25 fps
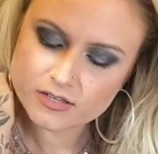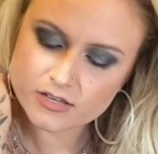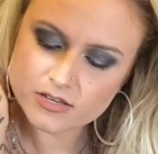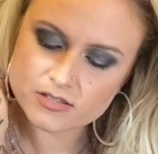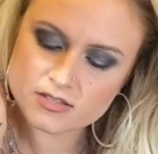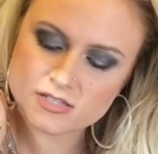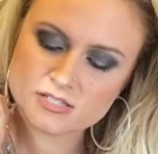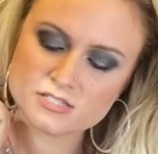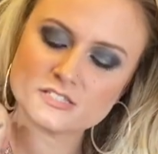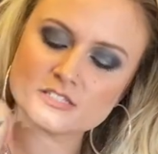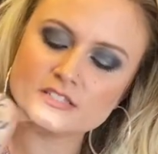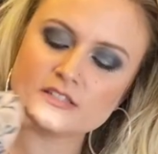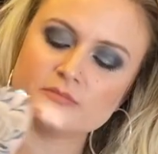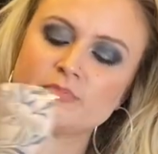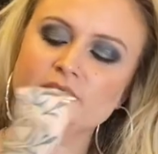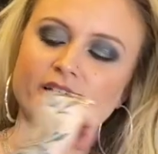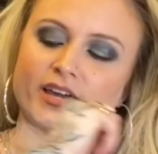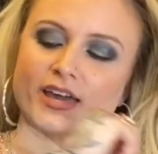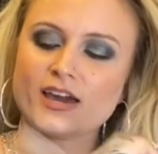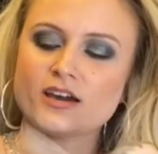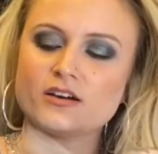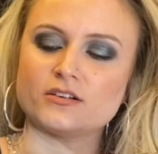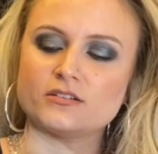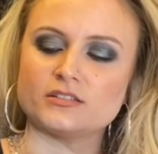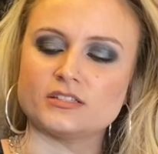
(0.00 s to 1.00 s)
This is
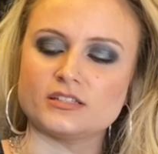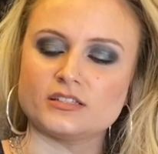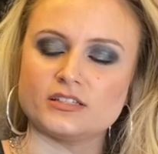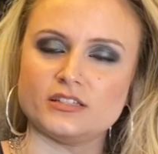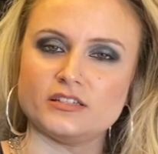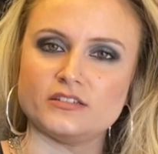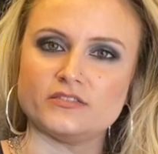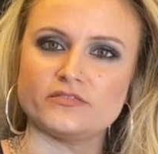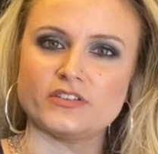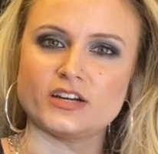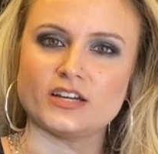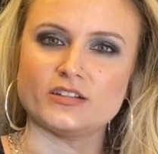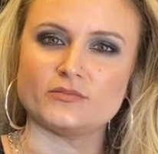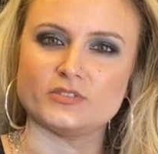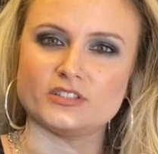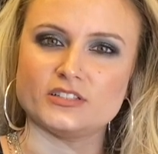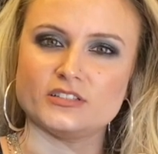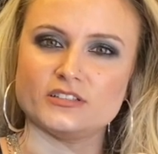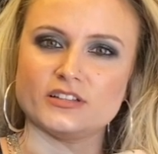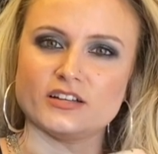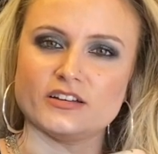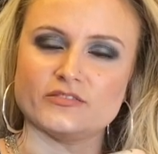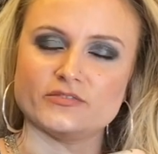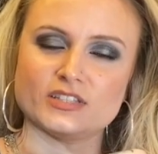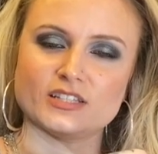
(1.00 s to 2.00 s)
Bukowski. Find what you
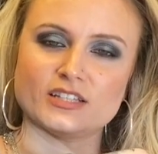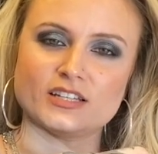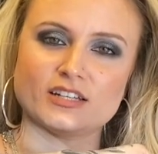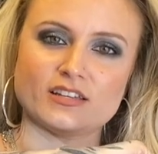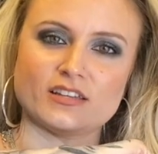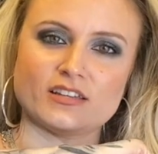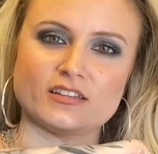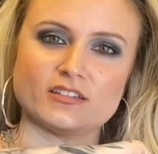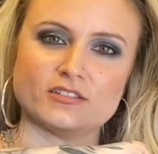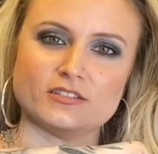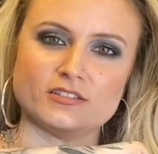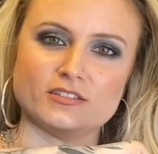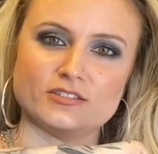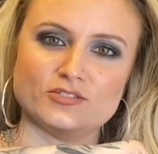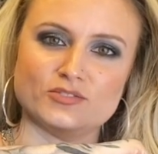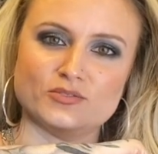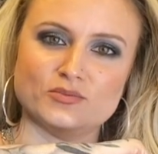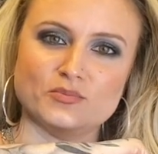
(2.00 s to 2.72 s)
love and let it kill you.